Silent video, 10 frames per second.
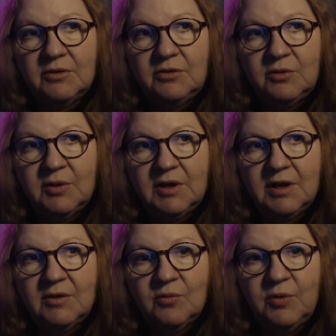doing
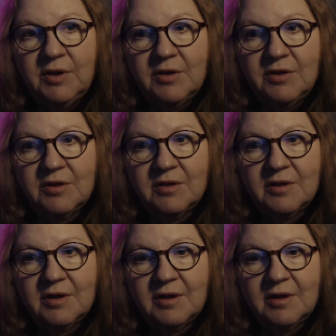it with
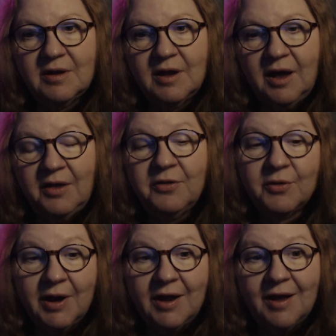
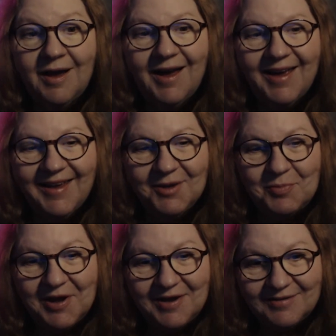other AI,
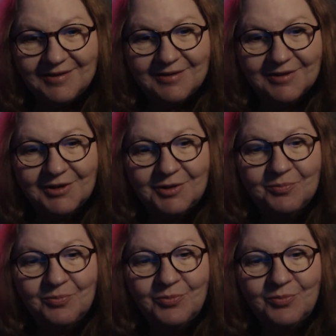basically.